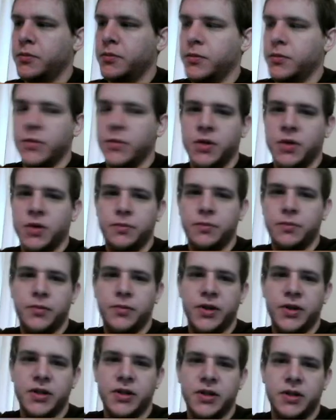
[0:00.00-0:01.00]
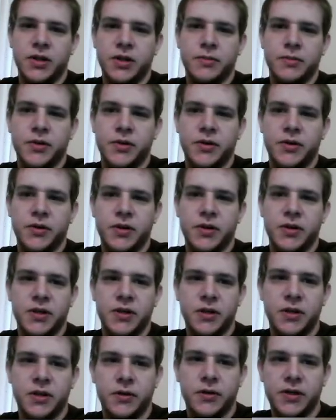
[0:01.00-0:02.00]
Let's bring this up so you can see
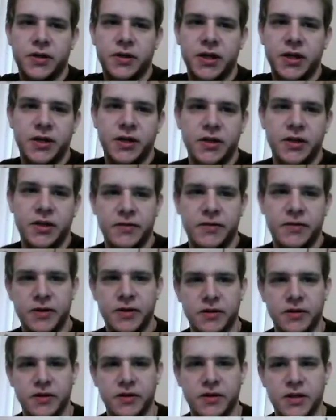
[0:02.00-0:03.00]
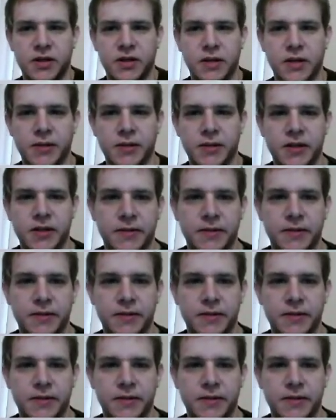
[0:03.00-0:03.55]
the entirety of the statement.